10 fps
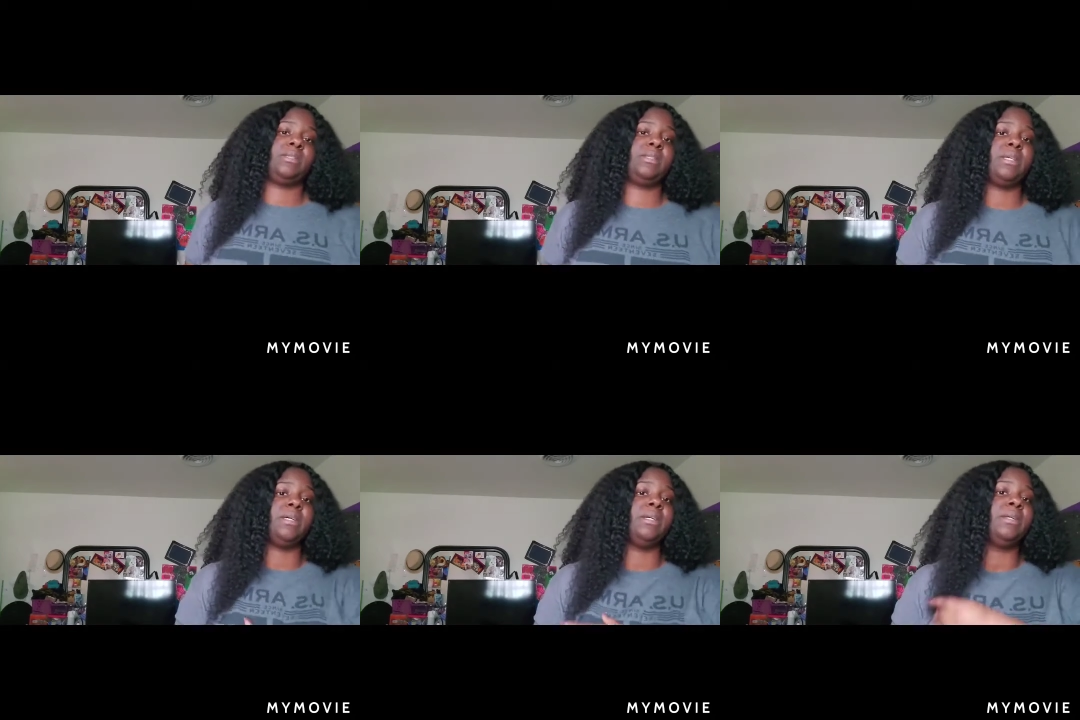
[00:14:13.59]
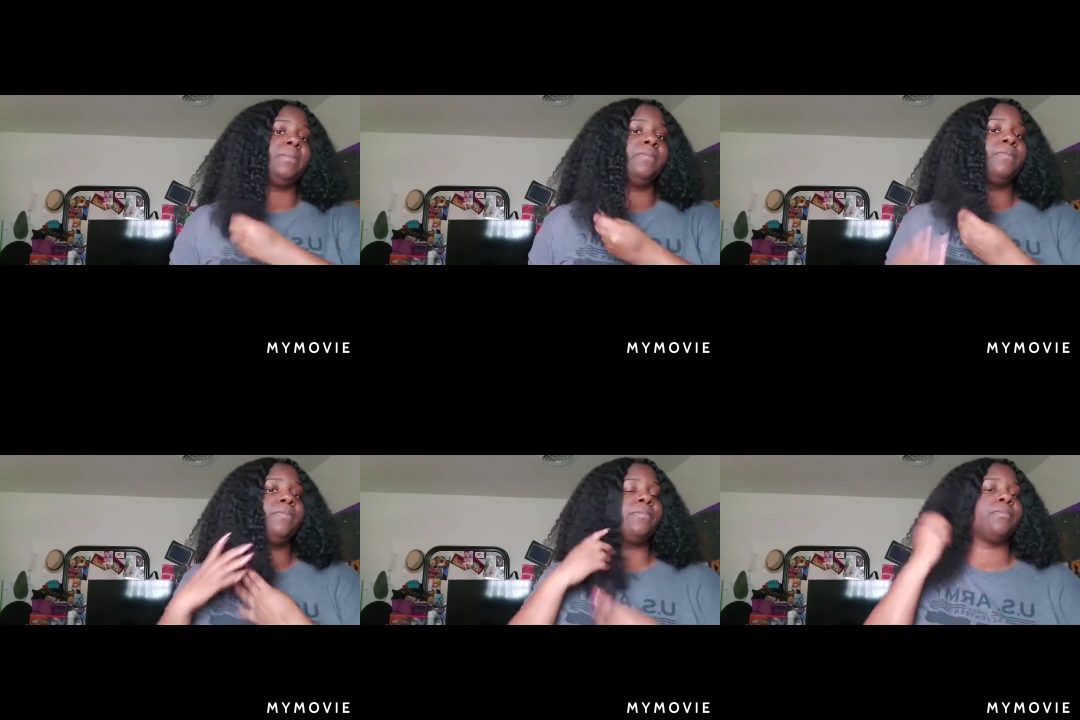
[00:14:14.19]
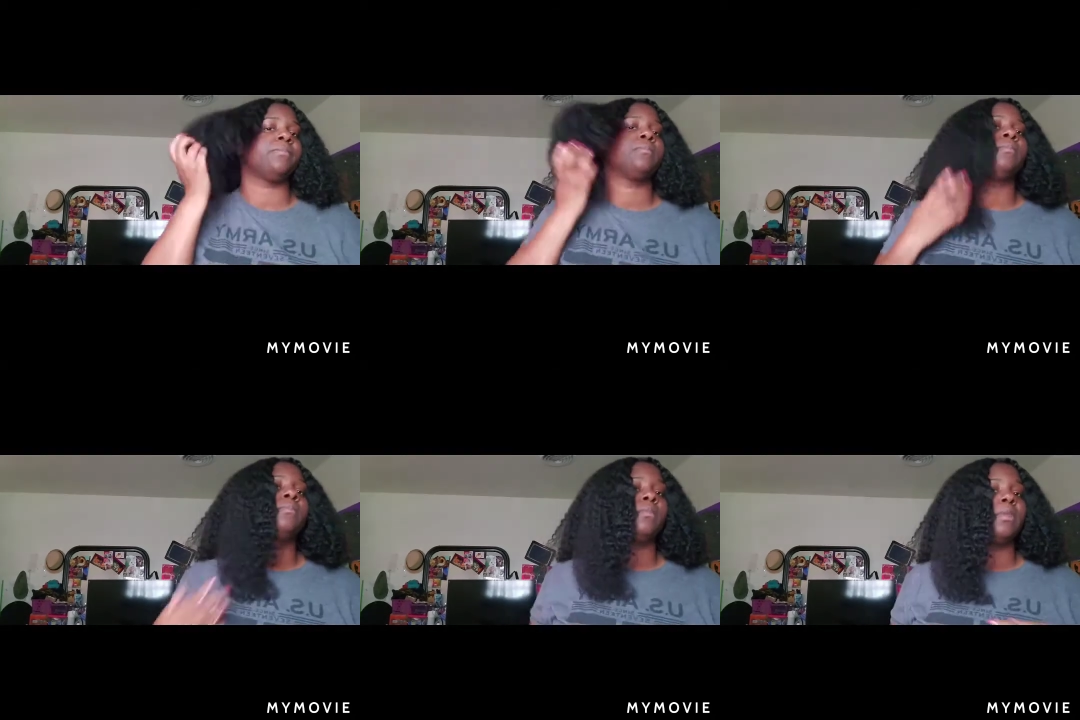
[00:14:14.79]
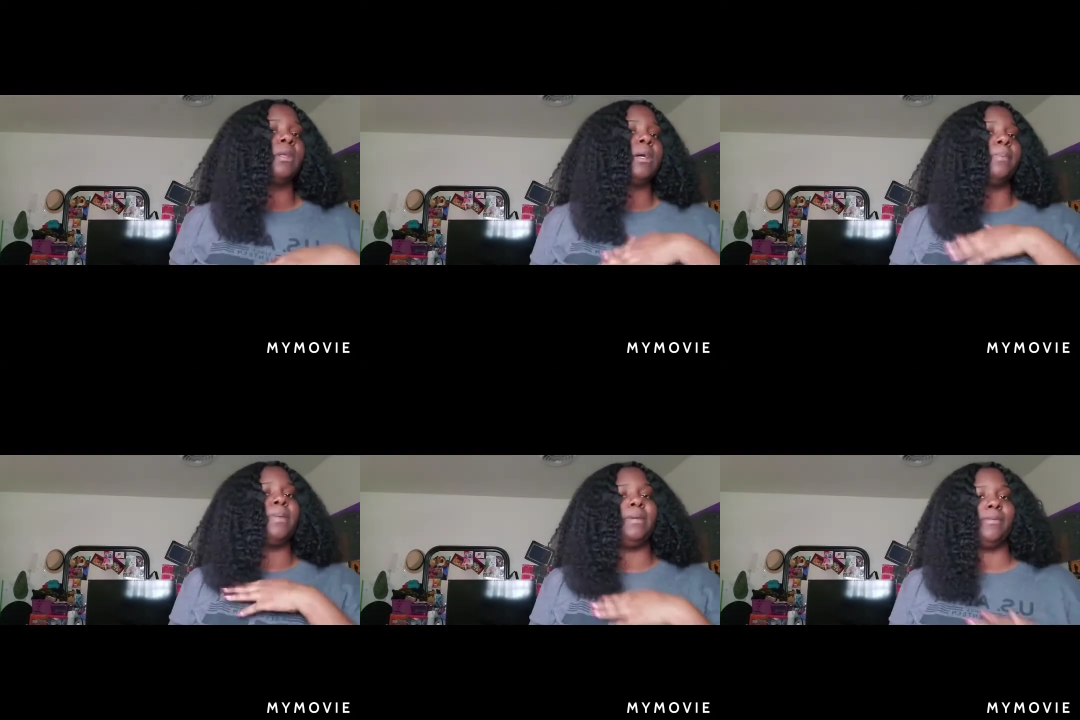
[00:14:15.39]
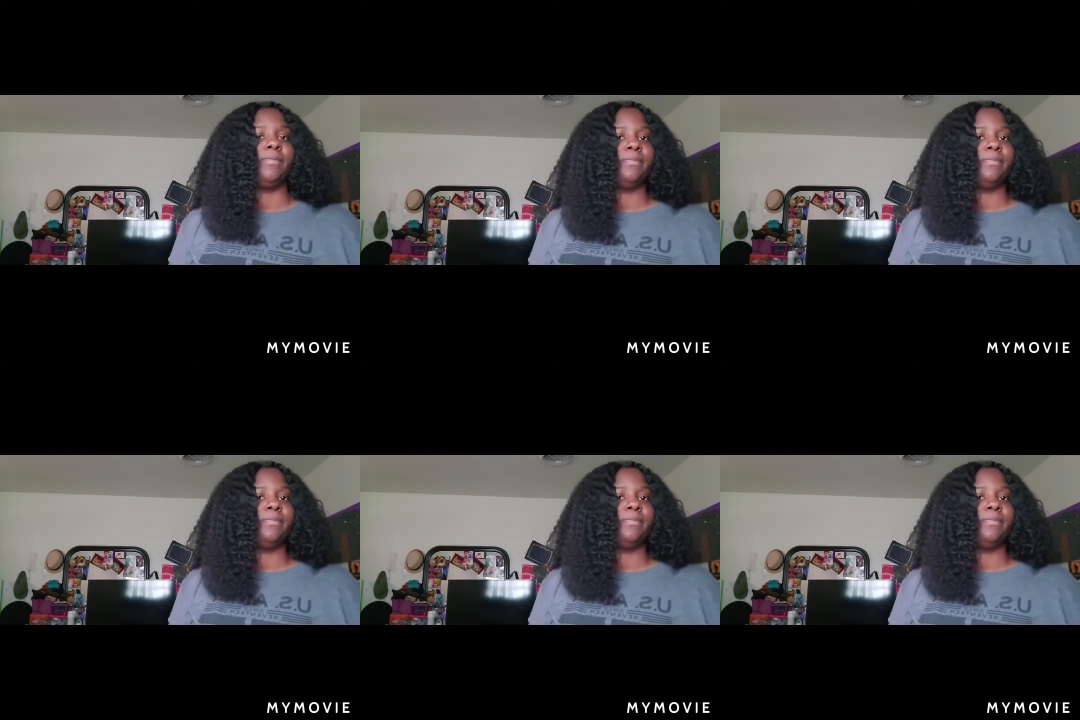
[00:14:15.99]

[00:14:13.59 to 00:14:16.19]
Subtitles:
to up here.